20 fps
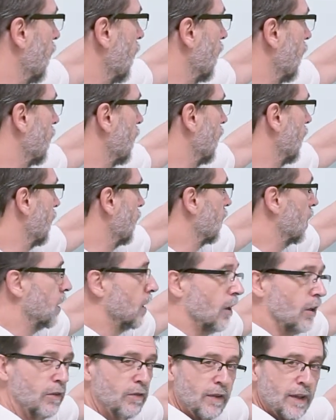are then the
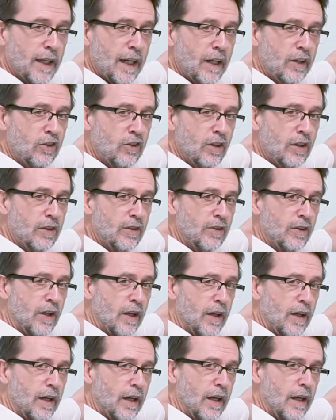non-financials,
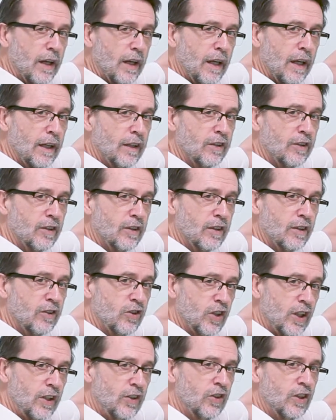
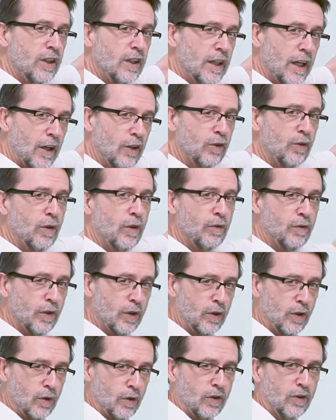exchanging cash flow
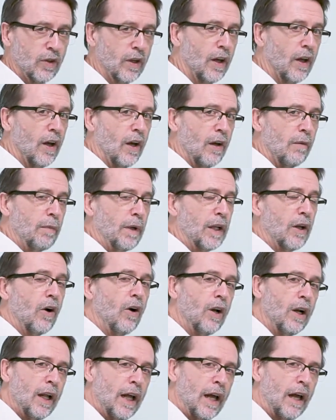for goods. But
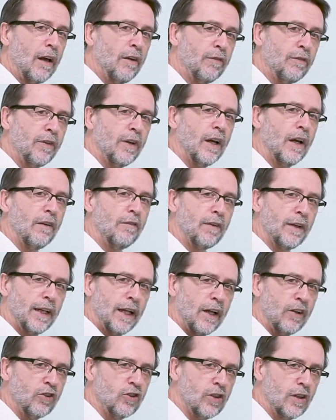all have a
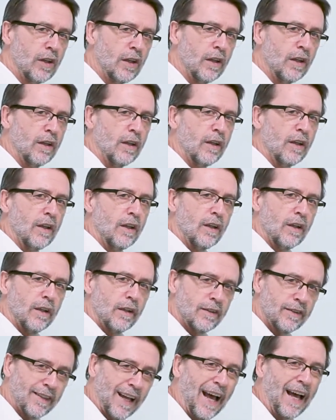financial
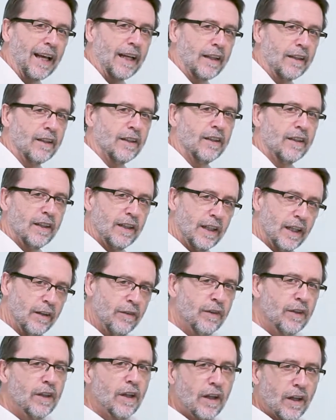side,
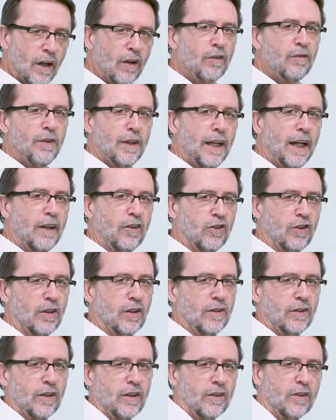even the
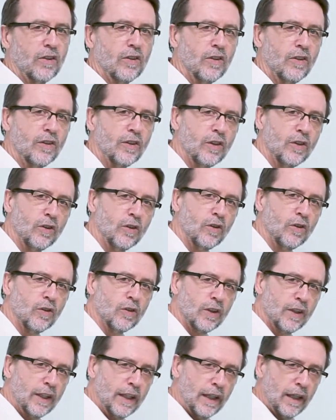non-financials. So
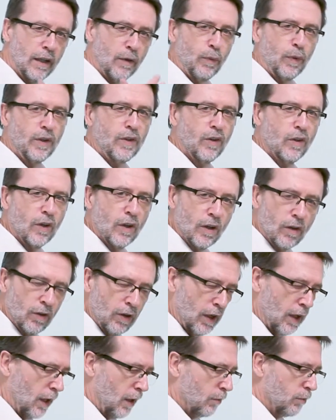you deal with
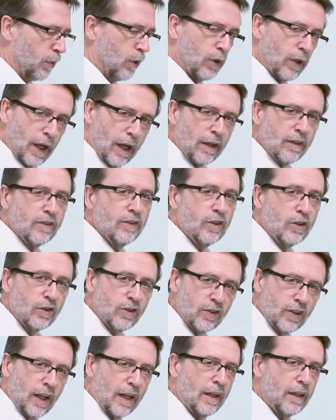your products, you
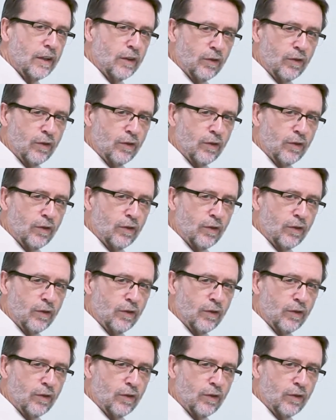sell it